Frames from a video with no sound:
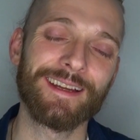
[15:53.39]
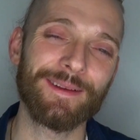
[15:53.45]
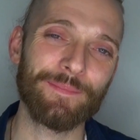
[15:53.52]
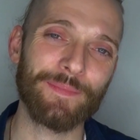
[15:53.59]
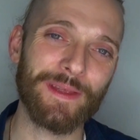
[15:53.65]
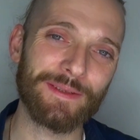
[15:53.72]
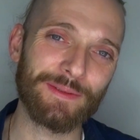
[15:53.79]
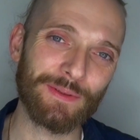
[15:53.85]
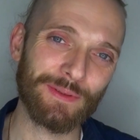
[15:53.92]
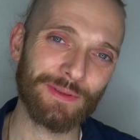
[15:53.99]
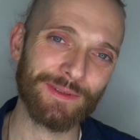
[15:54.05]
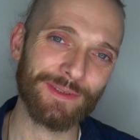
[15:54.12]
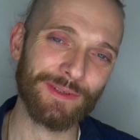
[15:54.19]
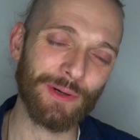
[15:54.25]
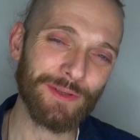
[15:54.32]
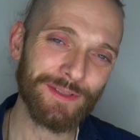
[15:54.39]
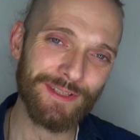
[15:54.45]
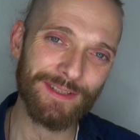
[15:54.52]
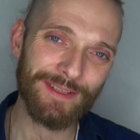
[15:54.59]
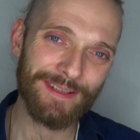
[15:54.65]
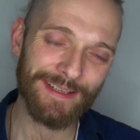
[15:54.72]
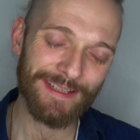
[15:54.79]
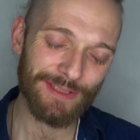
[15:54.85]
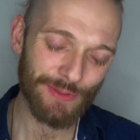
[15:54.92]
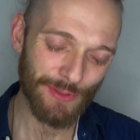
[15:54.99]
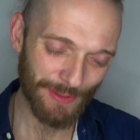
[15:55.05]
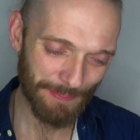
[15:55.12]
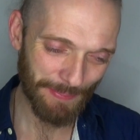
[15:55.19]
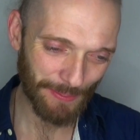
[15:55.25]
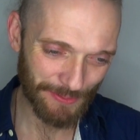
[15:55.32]
Then God, it's
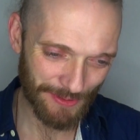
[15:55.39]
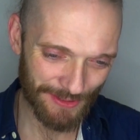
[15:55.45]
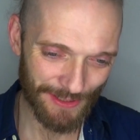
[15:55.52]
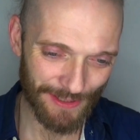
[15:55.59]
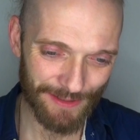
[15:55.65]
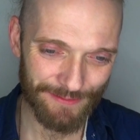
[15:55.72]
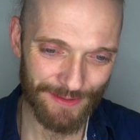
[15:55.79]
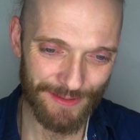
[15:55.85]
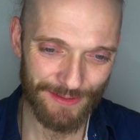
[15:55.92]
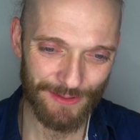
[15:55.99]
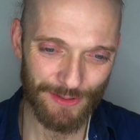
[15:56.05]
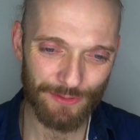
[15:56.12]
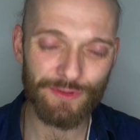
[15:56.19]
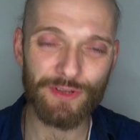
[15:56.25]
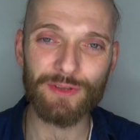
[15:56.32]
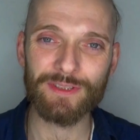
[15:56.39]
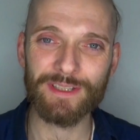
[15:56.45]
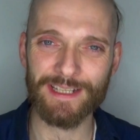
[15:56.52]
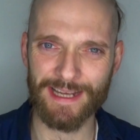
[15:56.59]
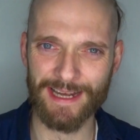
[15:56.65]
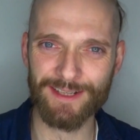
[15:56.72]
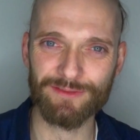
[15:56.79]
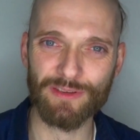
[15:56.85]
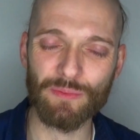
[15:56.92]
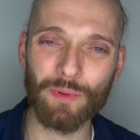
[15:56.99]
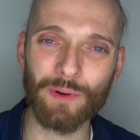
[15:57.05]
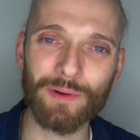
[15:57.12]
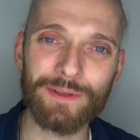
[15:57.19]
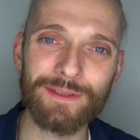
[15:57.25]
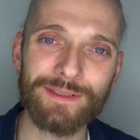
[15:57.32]
not about service to get a
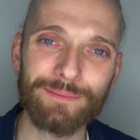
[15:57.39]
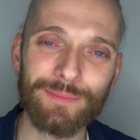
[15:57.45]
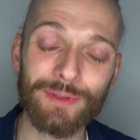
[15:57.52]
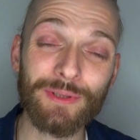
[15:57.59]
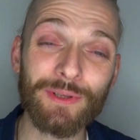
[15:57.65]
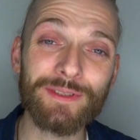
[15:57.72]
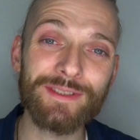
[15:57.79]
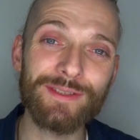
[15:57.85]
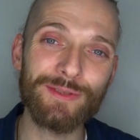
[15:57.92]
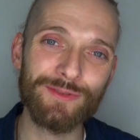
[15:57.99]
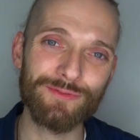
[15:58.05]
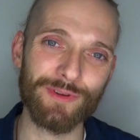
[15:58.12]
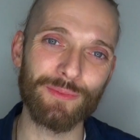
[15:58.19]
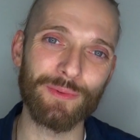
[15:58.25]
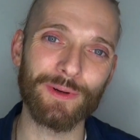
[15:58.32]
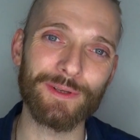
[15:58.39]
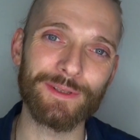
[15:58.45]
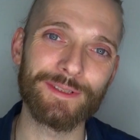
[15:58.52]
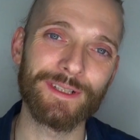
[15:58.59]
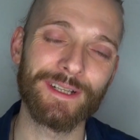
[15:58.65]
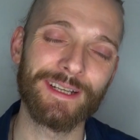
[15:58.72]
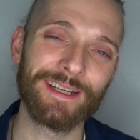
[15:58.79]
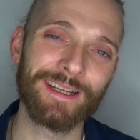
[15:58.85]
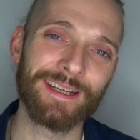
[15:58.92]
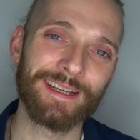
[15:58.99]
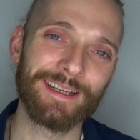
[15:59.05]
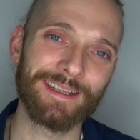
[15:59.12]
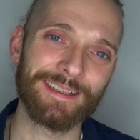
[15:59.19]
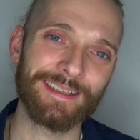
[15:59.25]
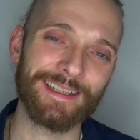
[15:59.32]
reward, but God does reward.
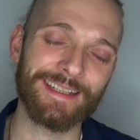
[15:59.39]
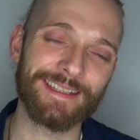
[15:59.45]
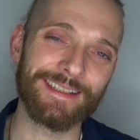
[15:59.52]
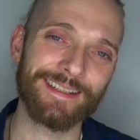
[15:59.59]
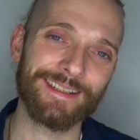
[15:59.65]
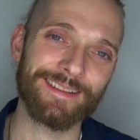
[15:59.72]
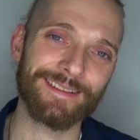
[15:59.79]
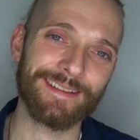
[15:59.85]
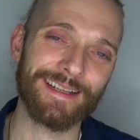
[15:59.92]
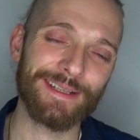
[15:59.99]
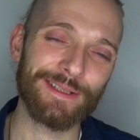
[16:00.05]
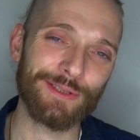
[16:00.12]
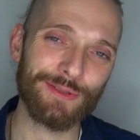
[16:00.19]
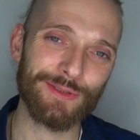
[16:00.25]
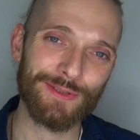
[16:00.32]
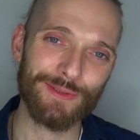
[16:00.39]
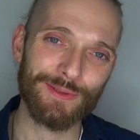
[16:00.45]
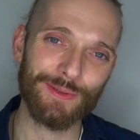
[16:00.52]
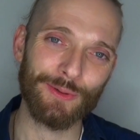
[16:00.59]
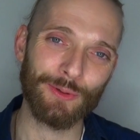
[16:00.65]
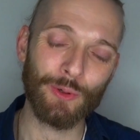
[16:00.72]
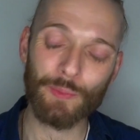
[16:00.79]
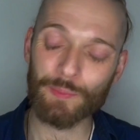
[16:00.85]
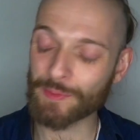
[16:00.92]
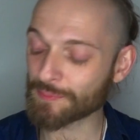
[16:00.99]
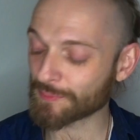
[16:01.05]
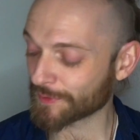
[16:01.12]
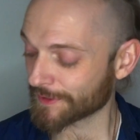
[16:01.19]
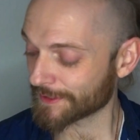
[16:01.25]
And I just hope and pray